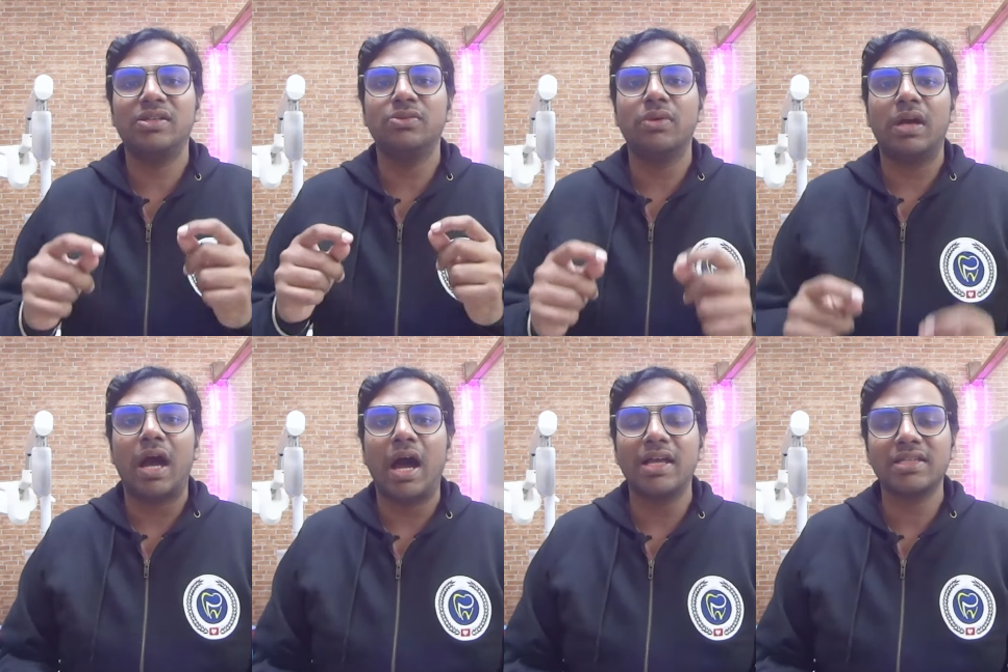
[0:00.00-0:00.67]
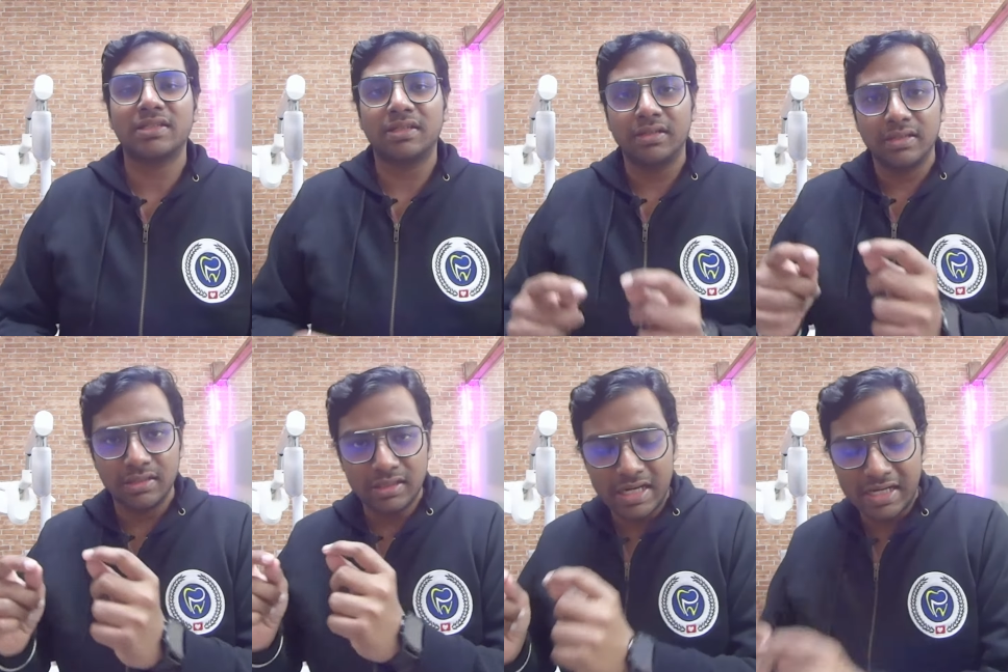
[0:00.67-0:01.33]
you ask
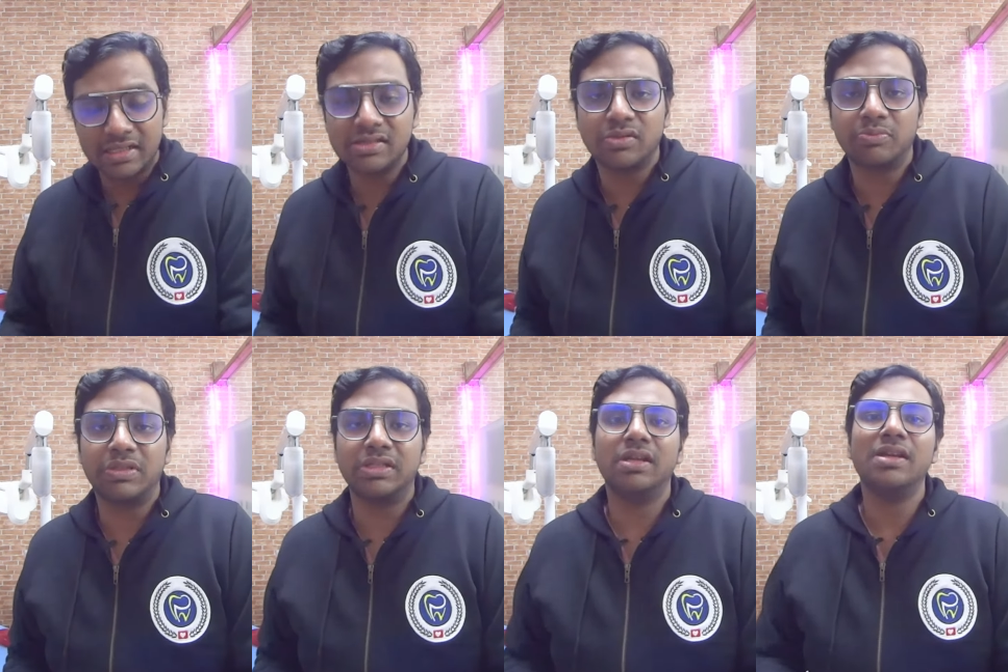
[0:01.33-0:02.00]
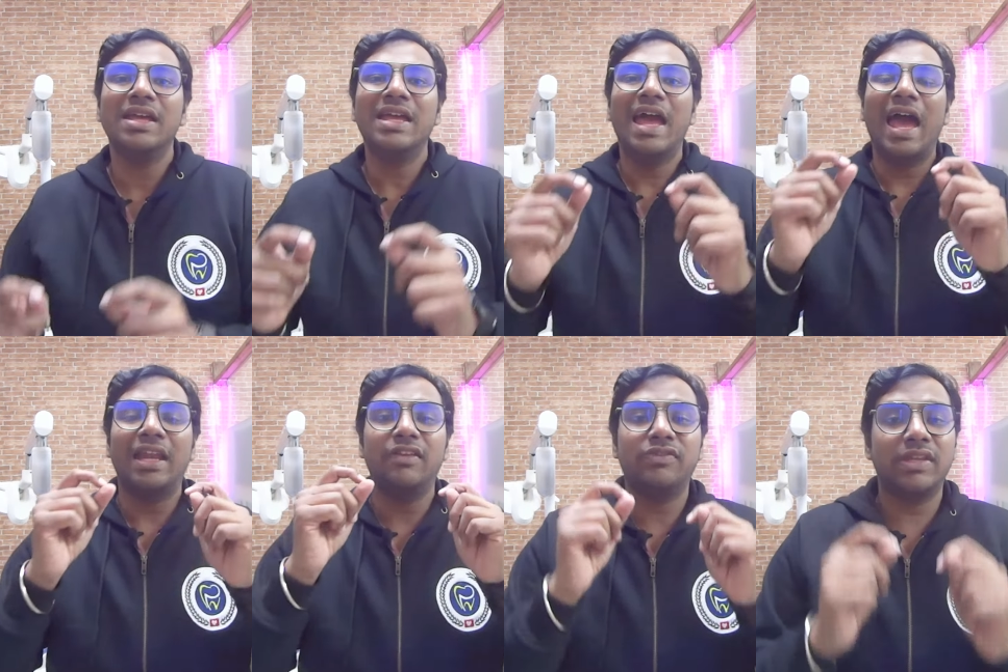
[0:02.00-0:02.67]
the dentist opinion,
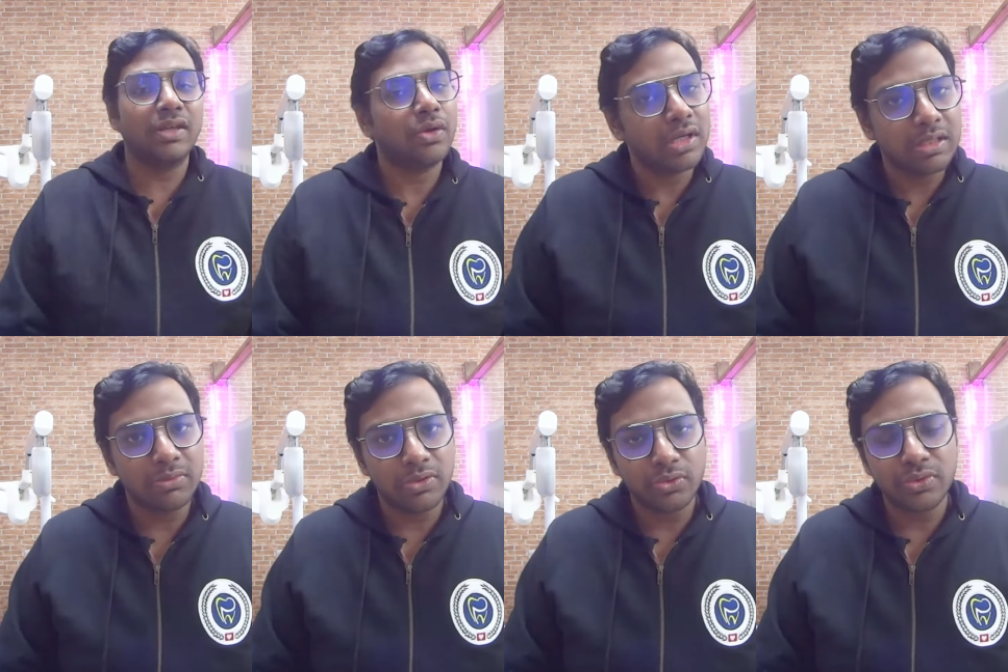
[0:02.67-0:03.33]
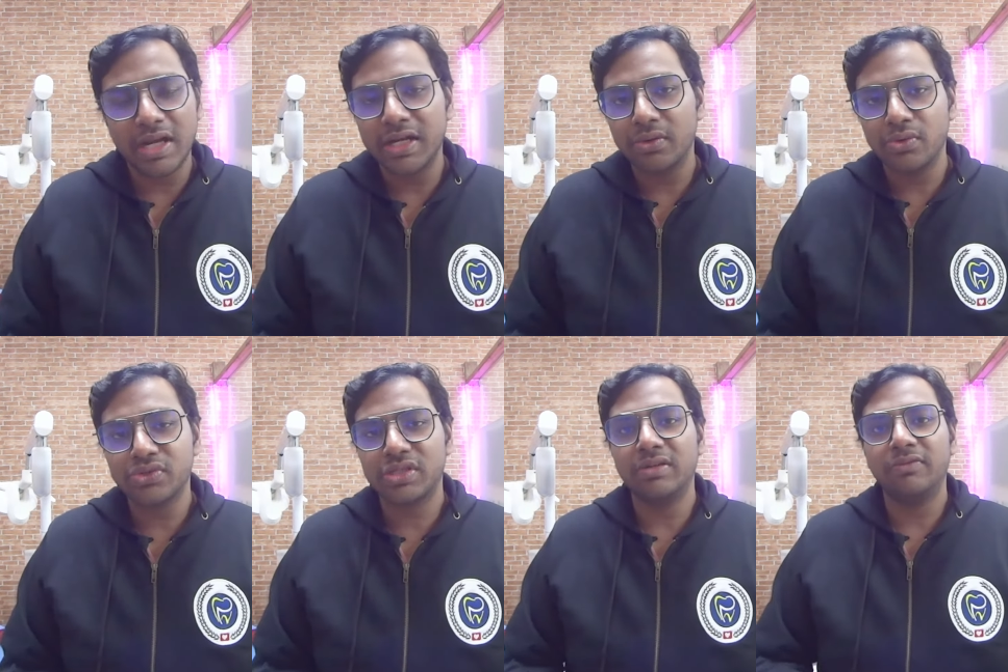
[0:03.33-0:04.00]
and if they're not able to
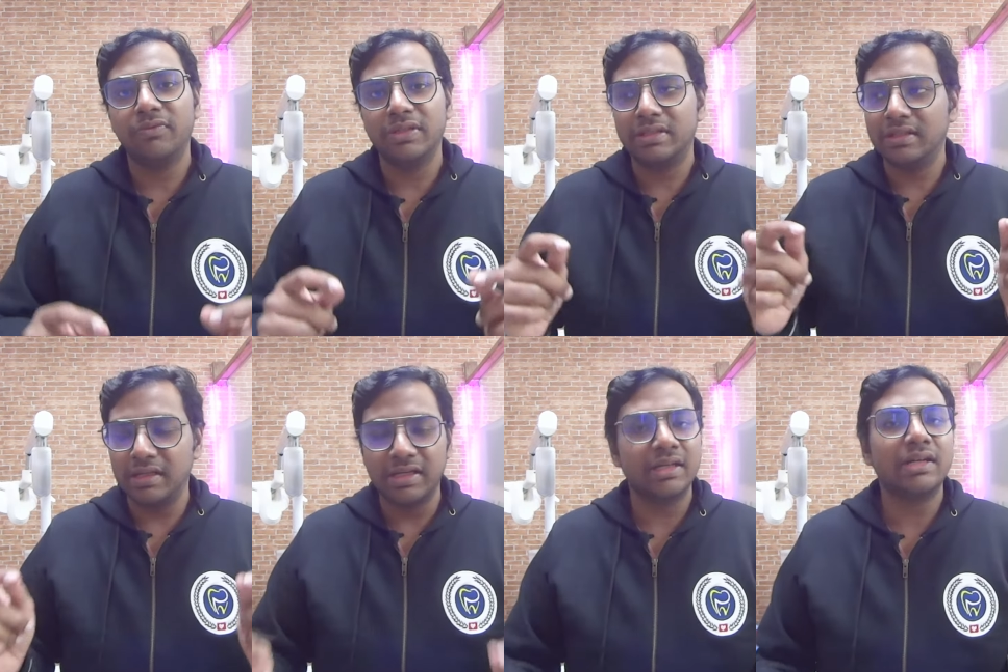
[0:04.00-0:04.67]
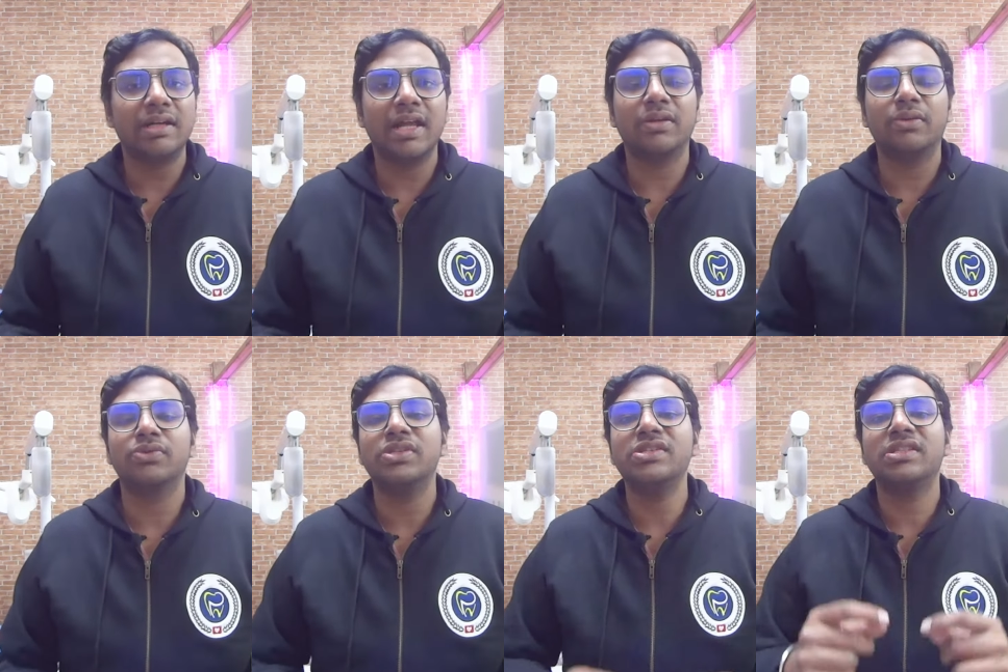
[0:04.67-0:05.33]
diagnose it with clinical
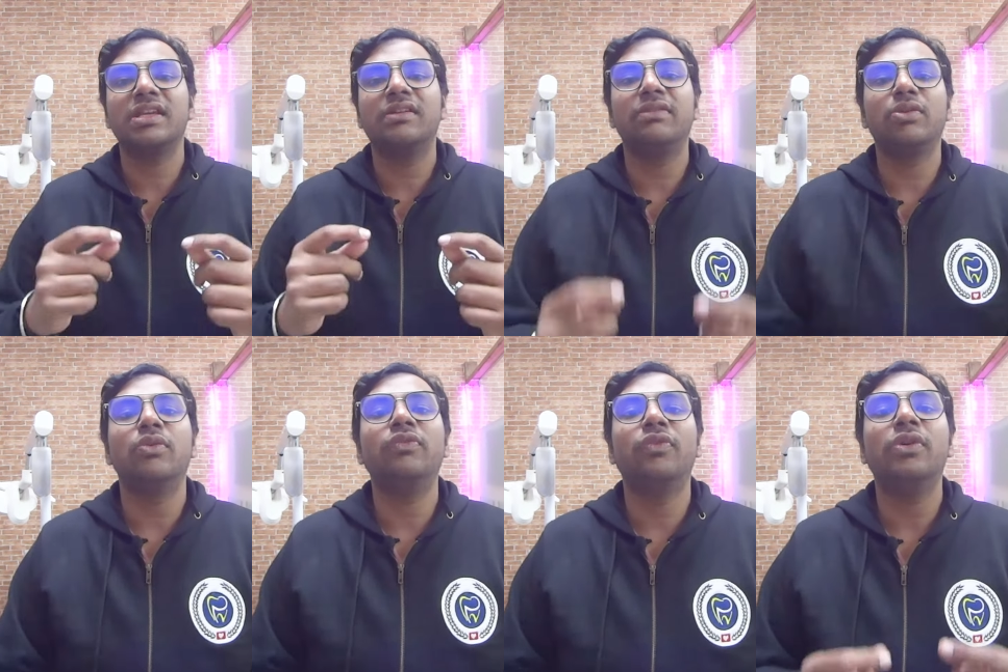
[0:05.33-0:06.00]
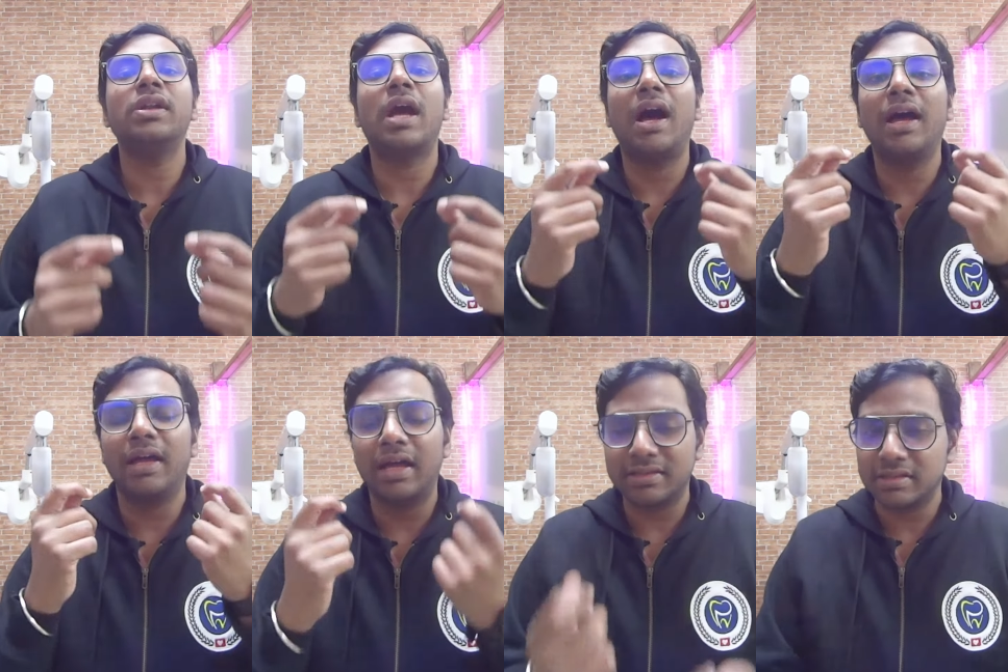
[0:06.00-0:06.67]
diagnosis, they will go for
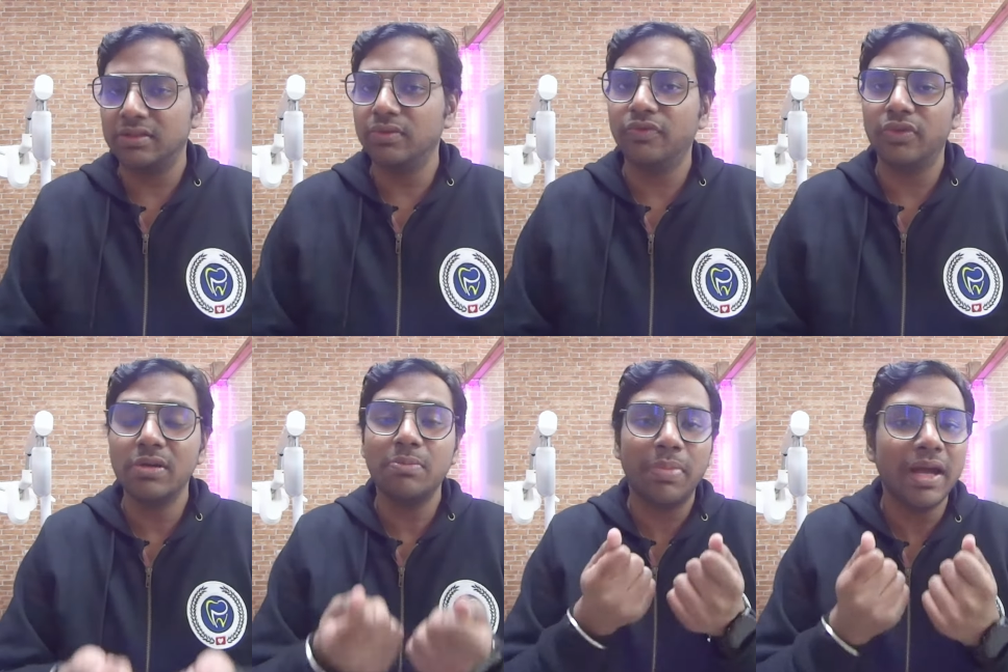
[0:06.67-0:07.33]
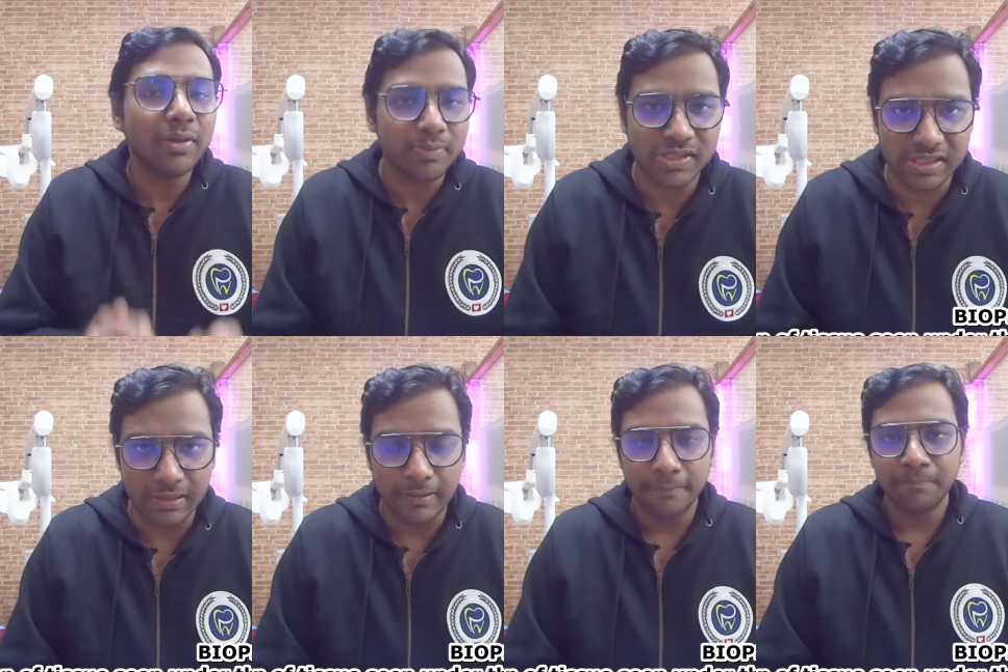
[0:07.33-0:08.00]
asking you for a biopsy.